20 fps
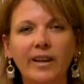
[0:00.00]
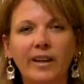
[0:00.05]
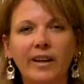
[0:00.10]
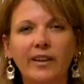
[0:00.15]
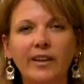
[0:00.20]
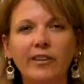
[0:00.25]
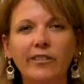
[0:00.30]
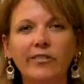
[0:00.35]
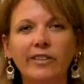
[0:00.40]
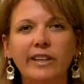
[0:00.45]

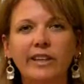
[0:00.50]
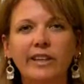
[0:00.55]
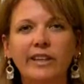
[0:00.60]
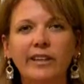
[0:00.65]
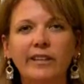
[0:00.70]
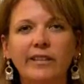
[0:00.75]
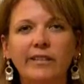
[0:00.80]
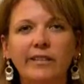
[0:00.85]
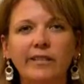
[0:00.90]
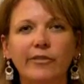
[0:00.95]

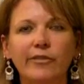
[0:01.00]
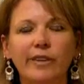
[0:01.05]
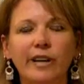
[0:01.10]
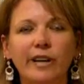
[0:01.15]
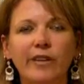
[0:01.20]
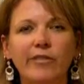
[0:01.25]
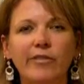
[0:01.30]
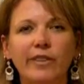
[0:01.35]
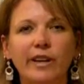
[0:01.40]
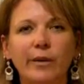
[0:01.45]
Ayurveda is a
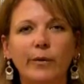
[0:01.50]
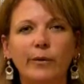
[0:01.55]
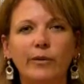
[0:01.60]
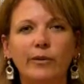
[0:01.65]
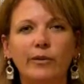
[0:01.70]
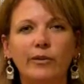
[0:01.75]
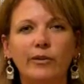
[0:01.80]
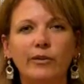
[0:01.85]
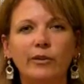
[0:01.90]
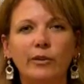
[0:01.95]

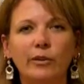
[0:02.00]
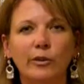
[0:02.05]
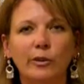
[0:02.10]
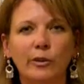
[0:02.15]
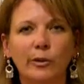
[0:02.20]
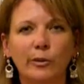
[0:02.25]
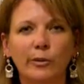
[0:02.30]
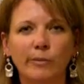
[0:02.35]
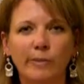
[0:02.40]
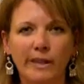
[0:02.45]

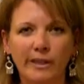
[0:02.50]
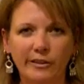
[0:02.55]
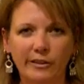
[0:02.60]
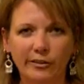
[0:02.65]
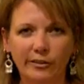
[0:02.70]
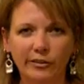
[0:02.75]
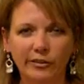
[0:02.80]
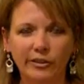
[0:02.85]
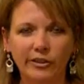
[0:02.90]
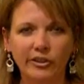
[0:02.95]
5,000-year-old
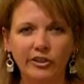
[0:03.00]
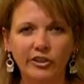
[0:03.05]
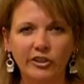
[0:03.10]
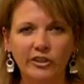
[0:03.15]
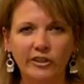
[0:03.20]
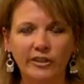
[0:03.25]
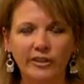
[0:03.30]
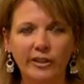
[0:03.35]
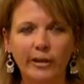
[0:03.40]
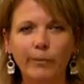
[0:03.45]
medical
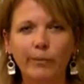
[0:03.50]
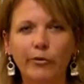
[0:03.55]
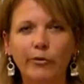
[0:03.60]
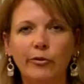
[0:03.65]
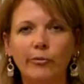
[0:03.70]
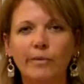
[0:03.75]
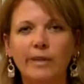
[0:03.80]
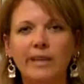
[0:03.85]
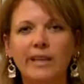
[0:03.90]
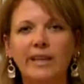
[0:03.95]
tradition that comes
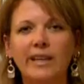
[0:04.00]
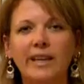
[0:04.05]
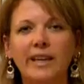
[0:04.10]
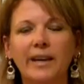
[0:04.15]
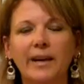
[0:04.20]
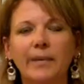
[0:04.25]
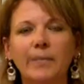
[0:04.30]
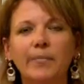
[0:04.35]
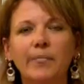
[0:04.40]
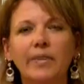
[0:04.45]
from
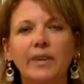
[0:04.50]
India.